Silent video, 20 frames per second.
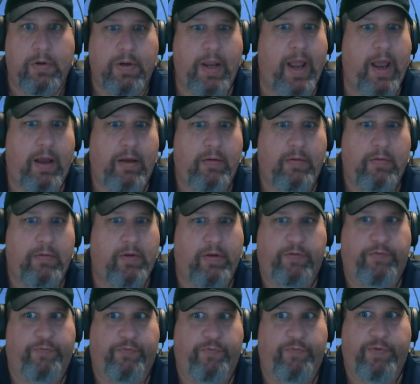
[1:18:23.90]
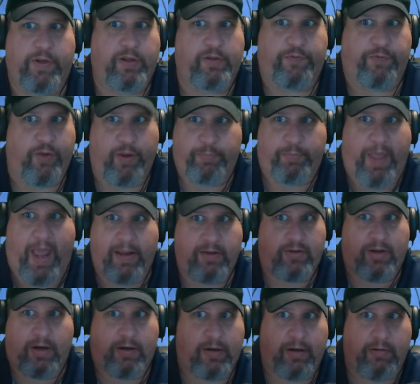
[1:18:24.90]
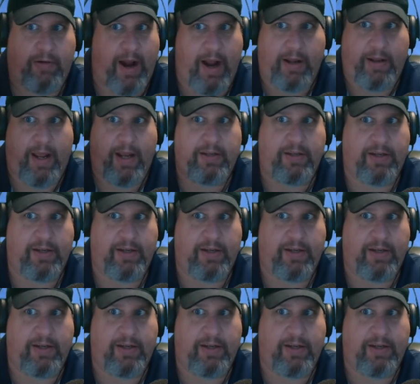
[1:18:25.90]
Yeah, just flip that sucker around. That's